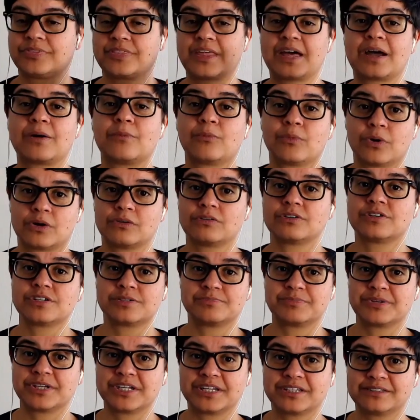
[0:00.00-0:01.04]
That
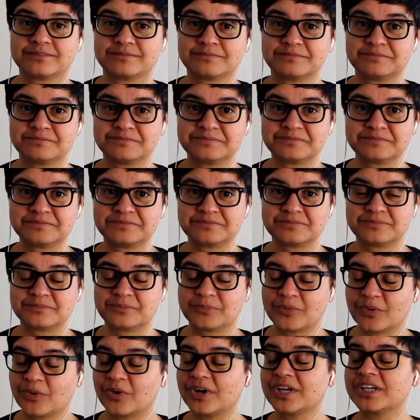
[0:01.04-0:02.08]
worries me.
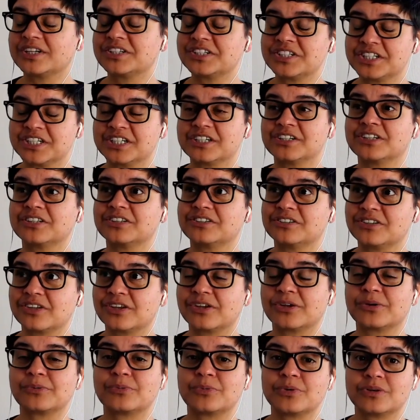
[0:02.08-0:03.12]
What is she gonna
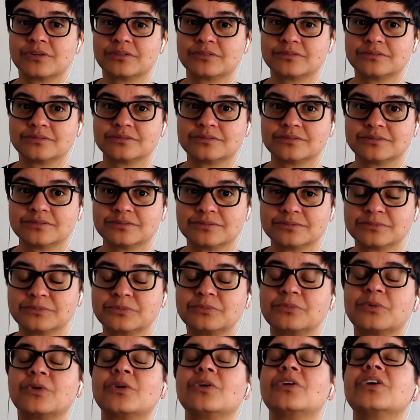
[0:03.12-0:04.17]
do?
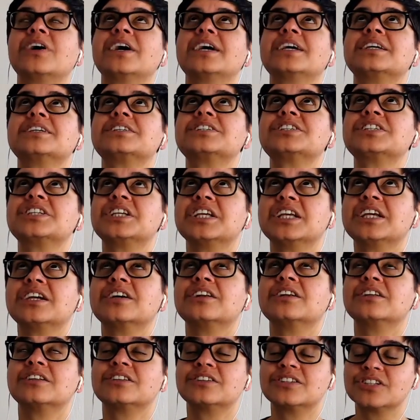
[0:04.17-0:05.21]
What is she
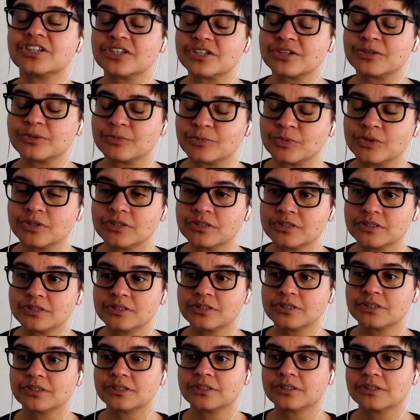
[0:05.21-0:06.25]
gonna do?
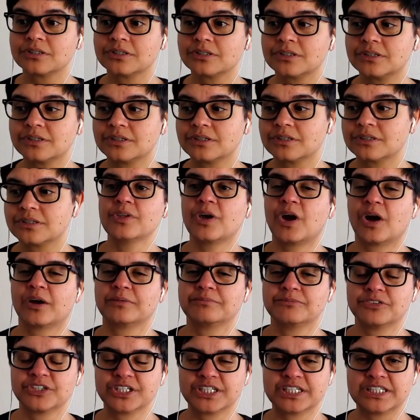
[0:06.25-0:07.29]

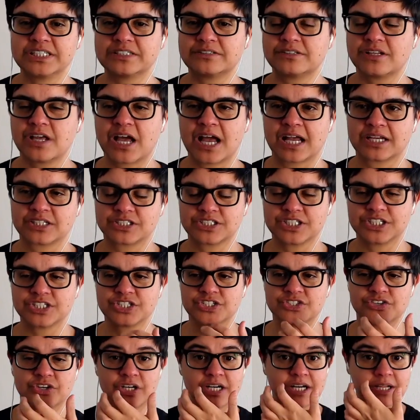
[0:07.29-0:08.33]
I'm really actually
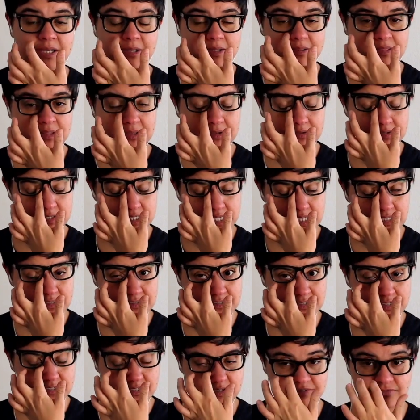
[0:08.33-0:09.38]
struggling in those
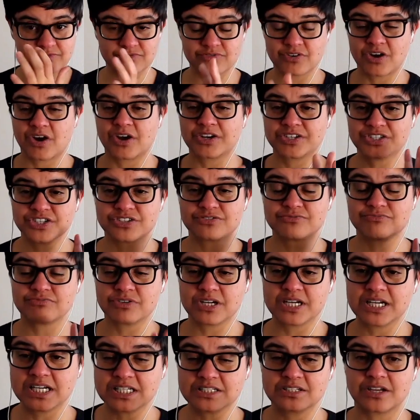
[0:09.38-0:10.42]
scenes because I just
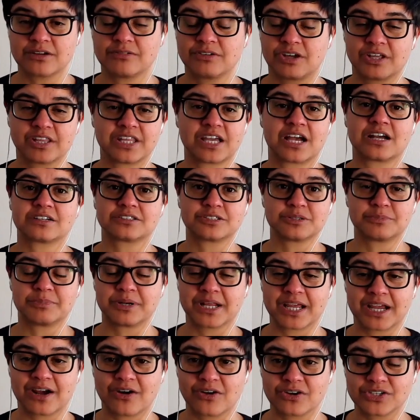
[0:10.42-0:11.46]
really don't like the actor
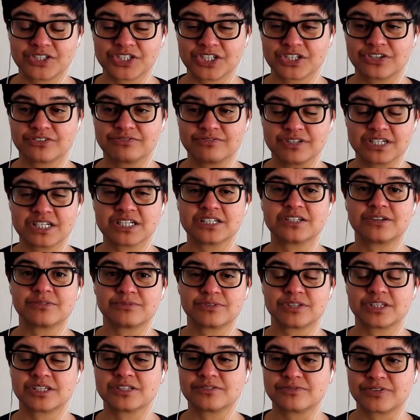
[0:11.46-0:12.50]
playing Arjun. I really don't
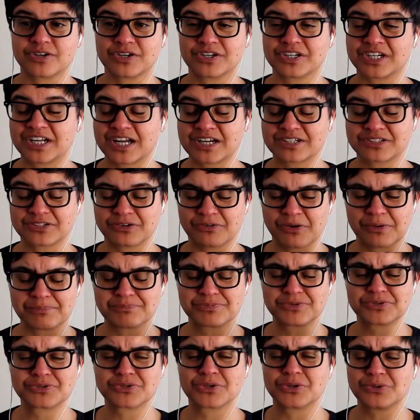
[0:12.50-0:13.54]
think he's a very good actor.
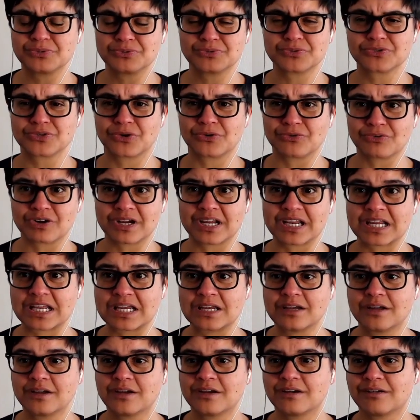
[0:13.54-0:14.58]
I'm so
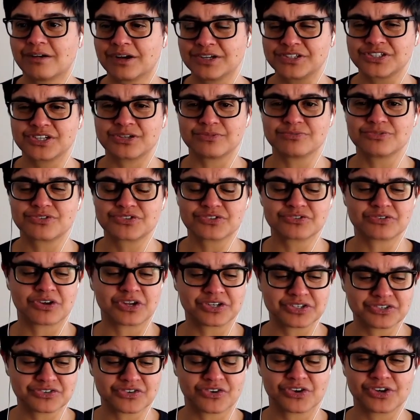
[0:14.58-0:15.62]
sorry. I
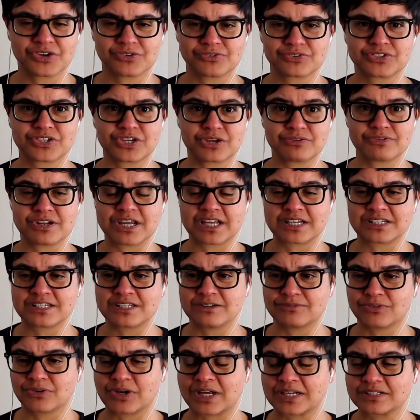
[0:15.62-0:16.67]
try not to go
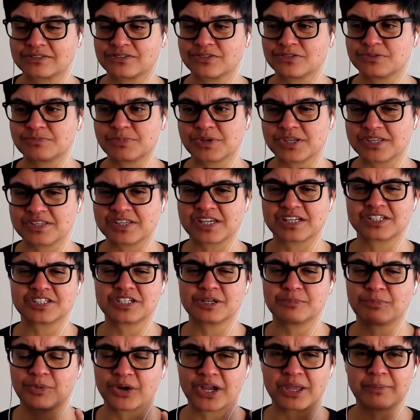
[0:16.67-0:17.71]
negative on actors, but he's
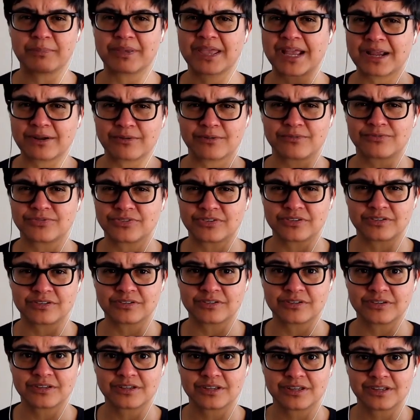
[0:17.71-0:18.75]
actually bringing me out of
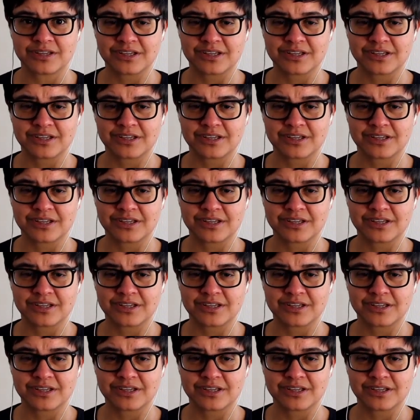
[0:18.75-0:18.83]
the